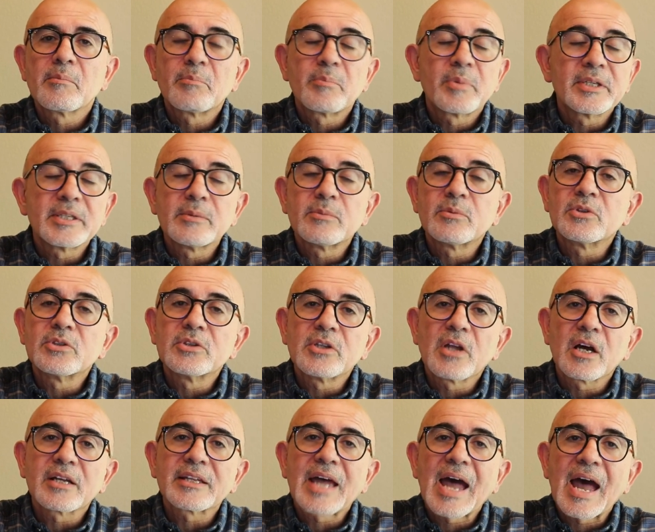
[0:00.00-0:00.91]
but it would
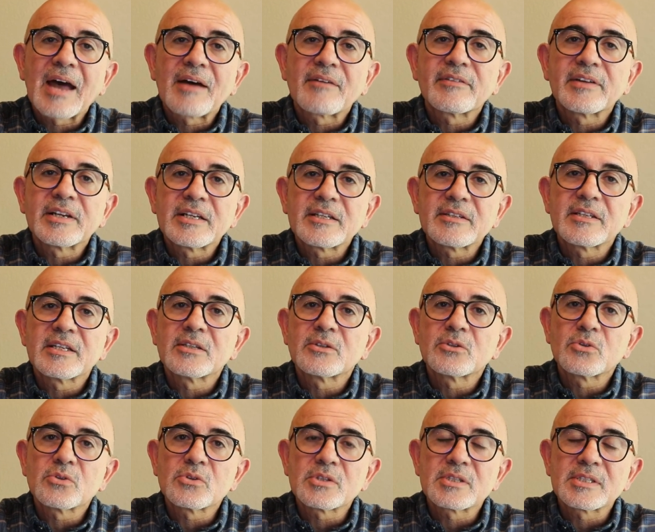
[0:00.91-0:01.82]
not have
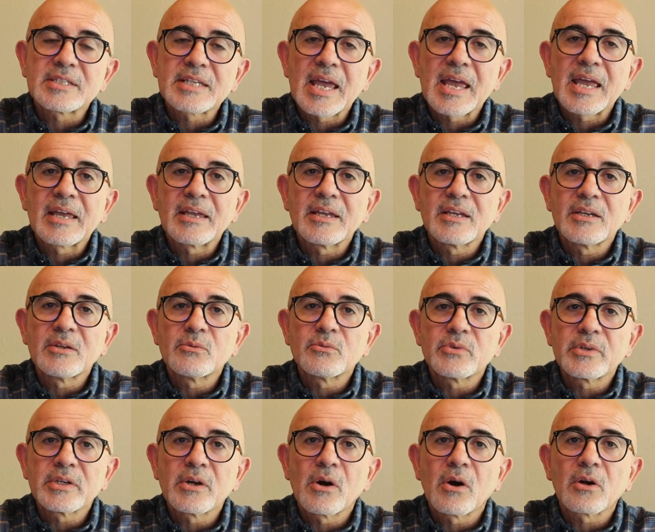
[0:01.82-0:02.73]
anything to say in
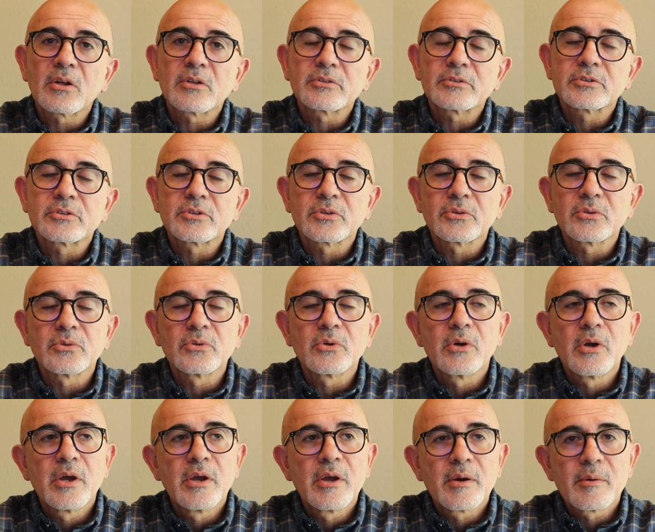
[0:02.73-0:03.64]
regard to
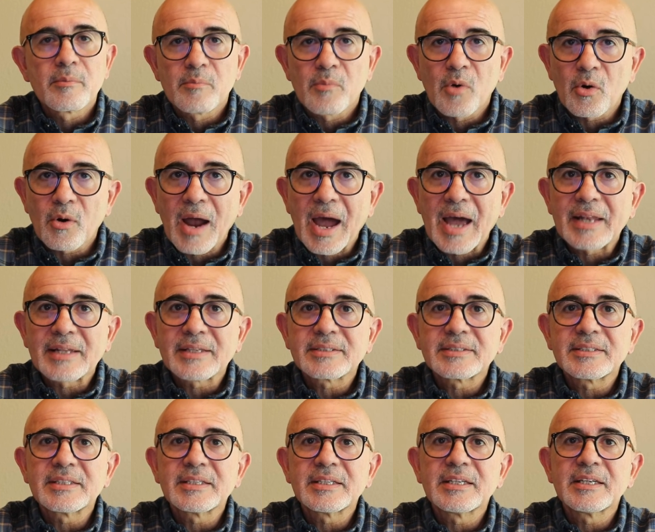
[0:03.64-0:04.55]

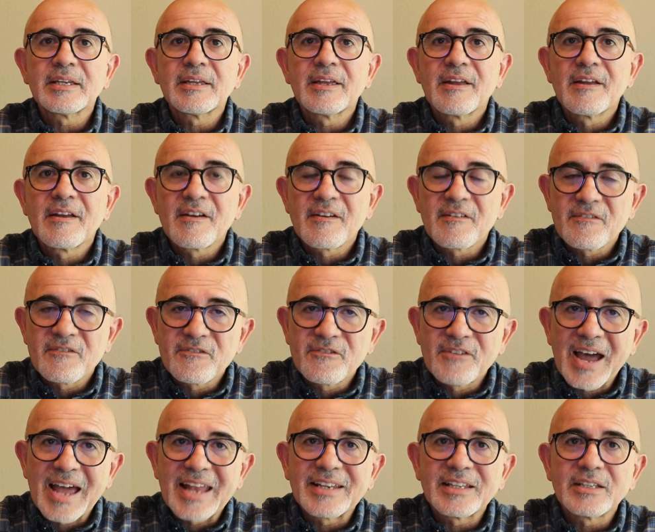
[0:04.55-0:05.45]
morality,
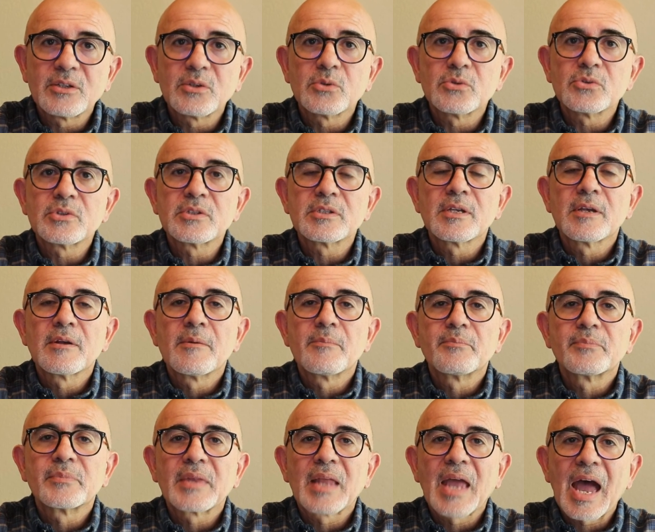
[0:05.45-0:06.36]
values,
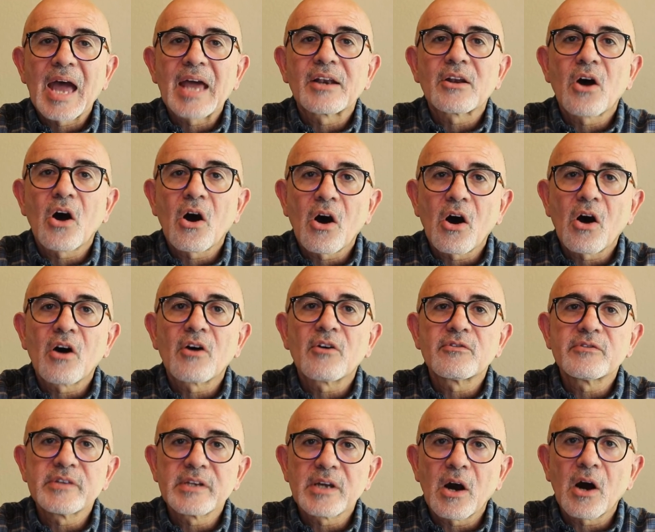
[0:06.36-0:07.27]
and
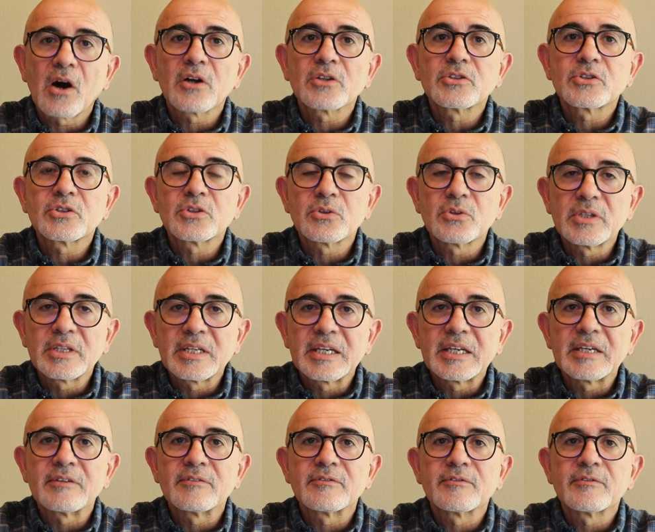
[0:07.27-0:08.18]
how we ought to
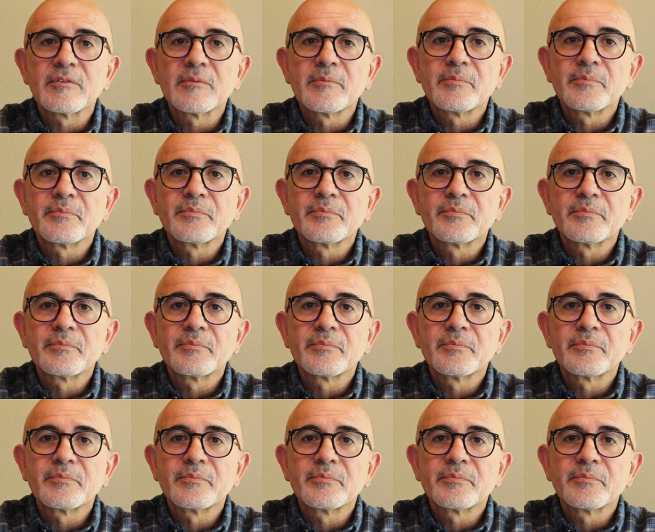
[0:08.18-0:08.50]
live.